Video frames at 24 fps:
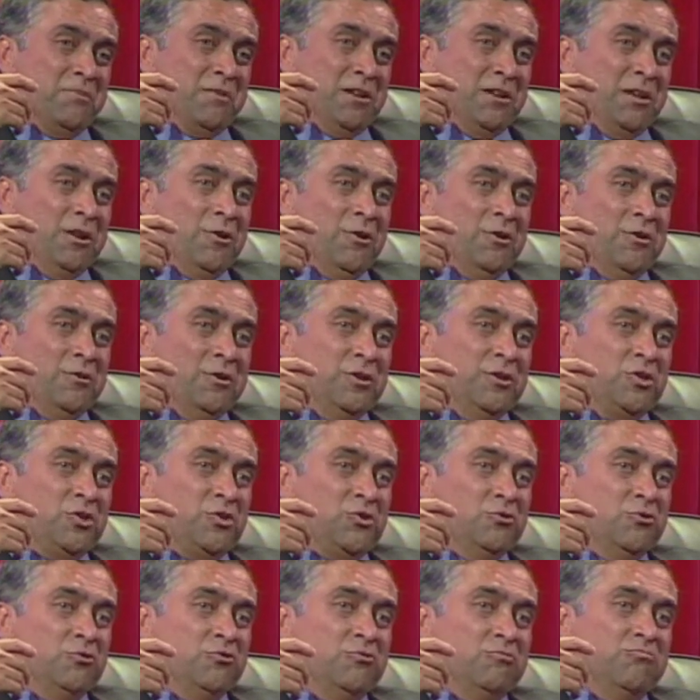is
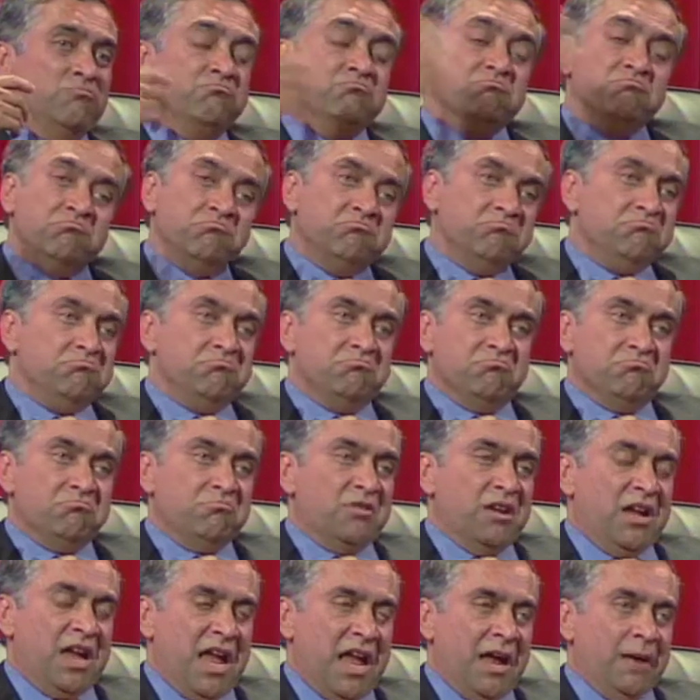to
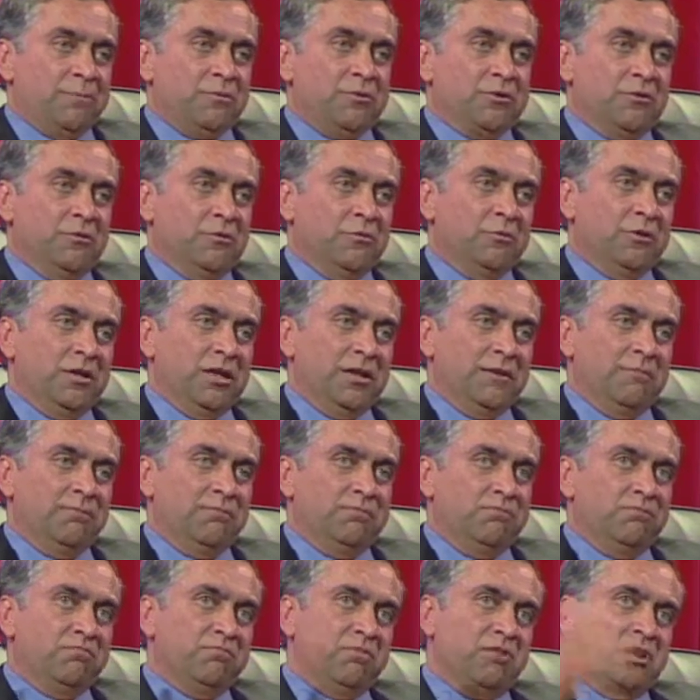absolutely
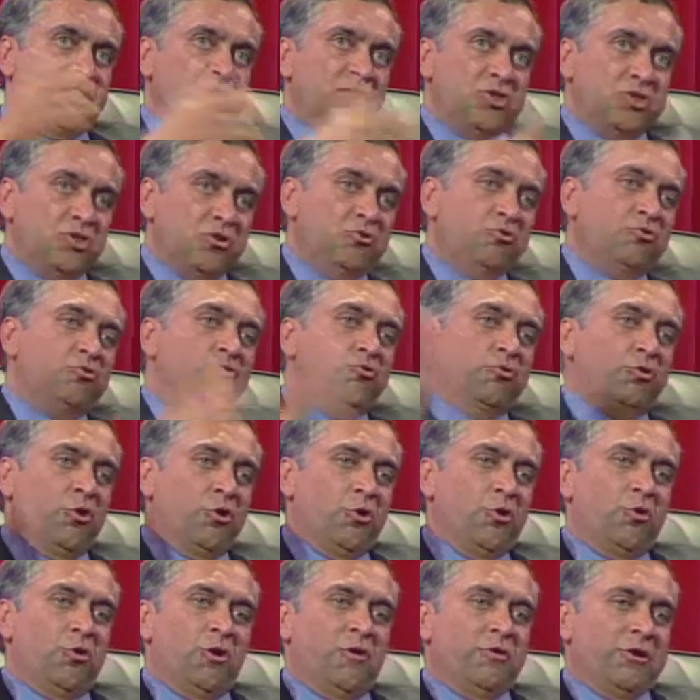continue to
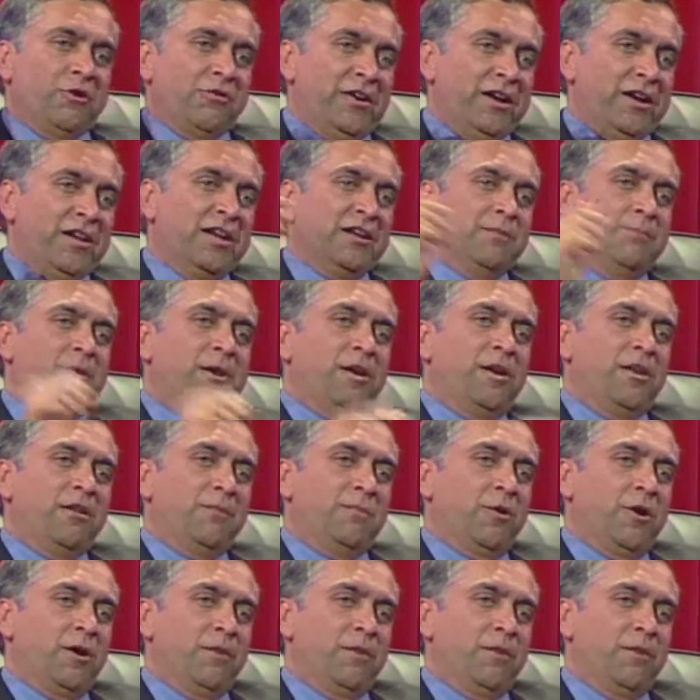grow our 28 billion